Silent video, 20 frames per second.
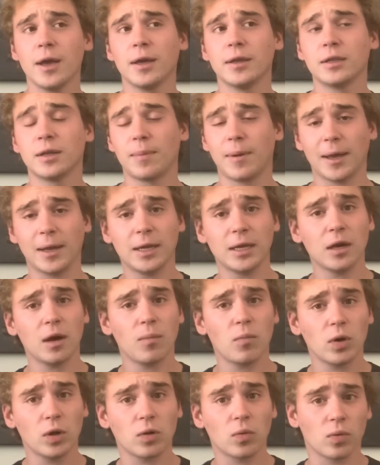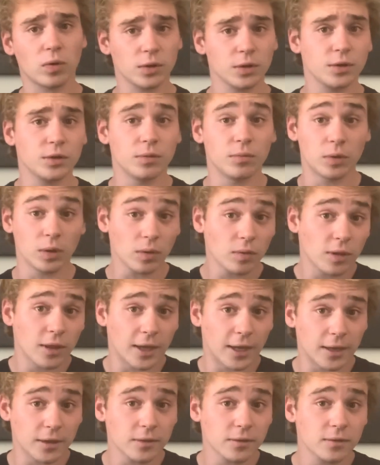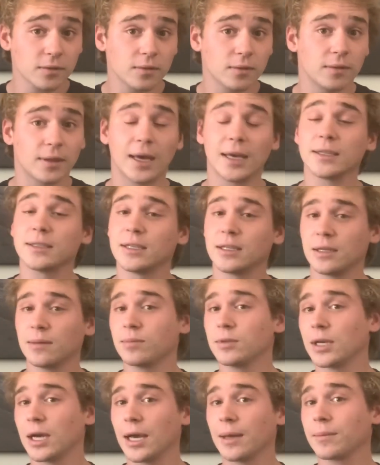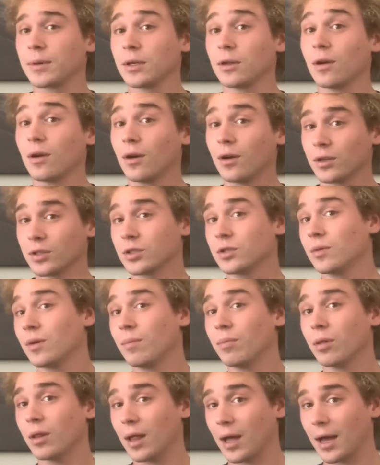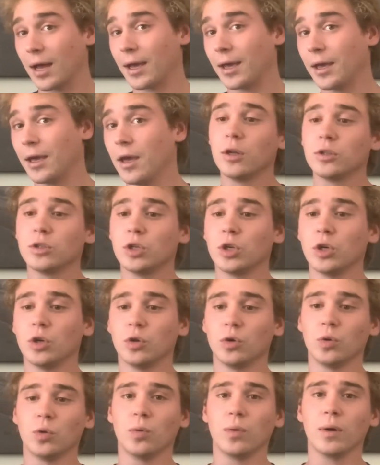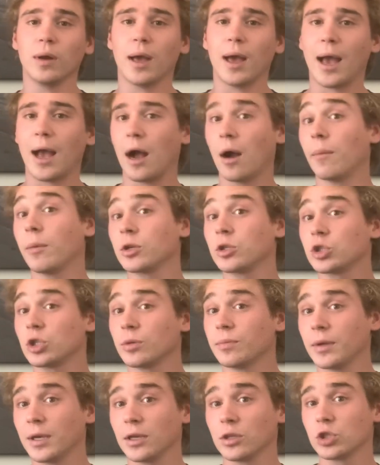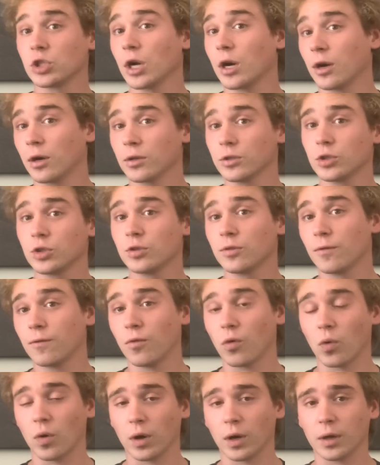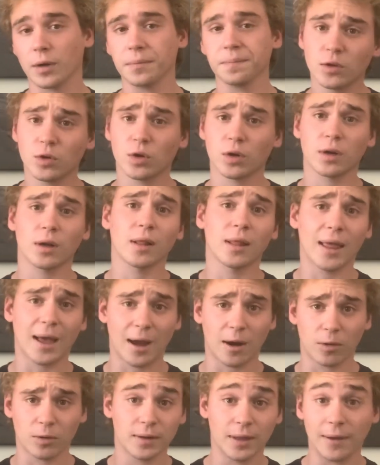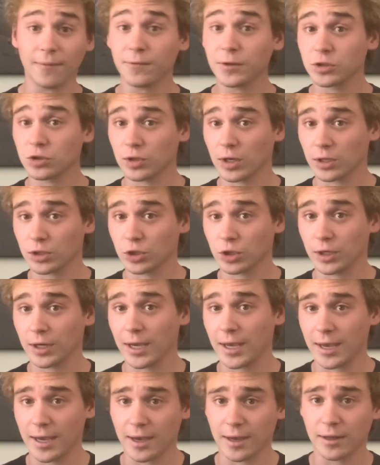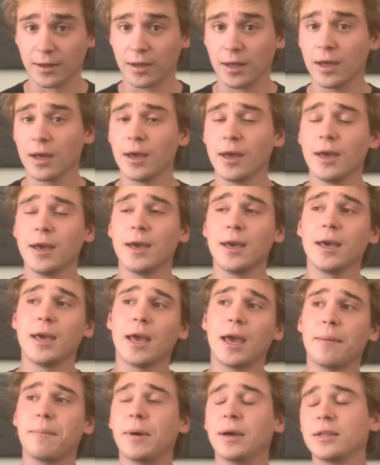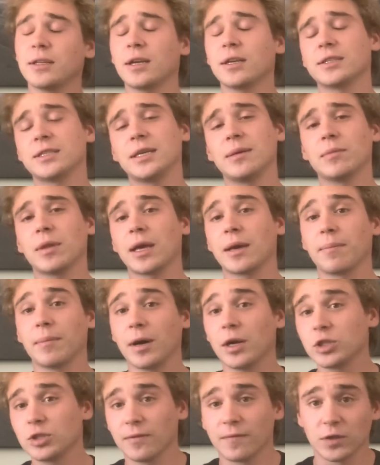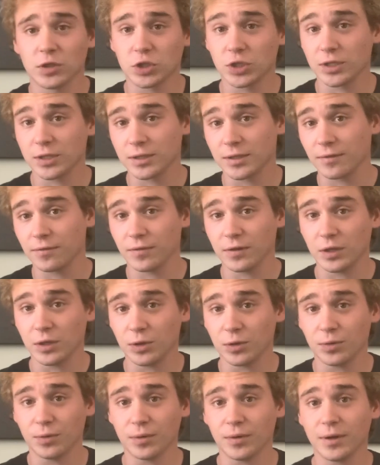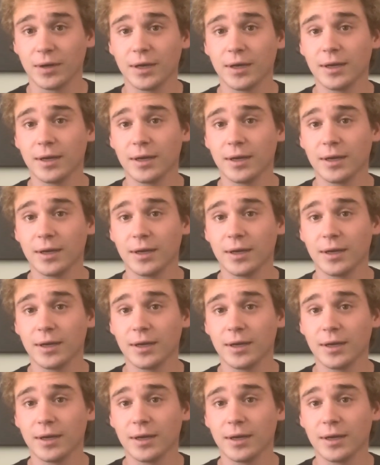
depending on what order you do things, that setup time can also apply to how much you're being charged for your cloud infrastructure. And it might not seem like much if it's just a few